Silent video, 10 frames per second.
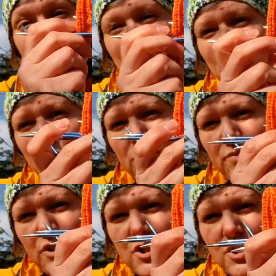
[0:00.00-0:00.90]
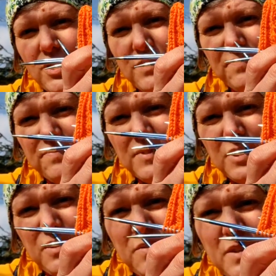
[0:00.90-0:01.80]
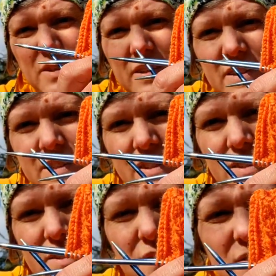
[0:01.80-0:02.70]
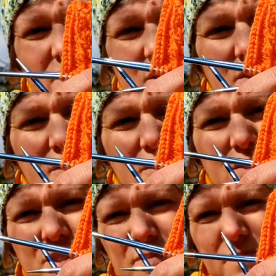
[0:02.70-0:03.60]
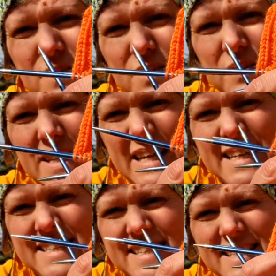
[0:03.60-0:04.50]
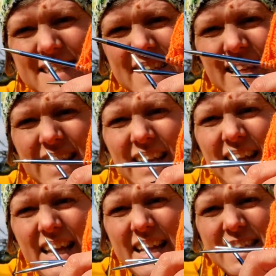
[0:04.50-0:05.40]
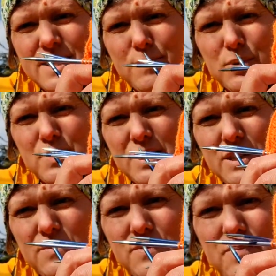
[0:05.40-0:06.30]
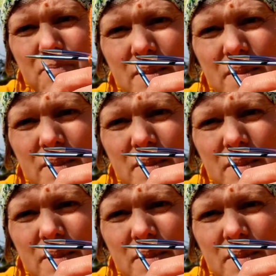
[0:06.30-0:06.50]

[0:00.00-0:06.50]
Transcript: short version of the socks. So it has this lace motif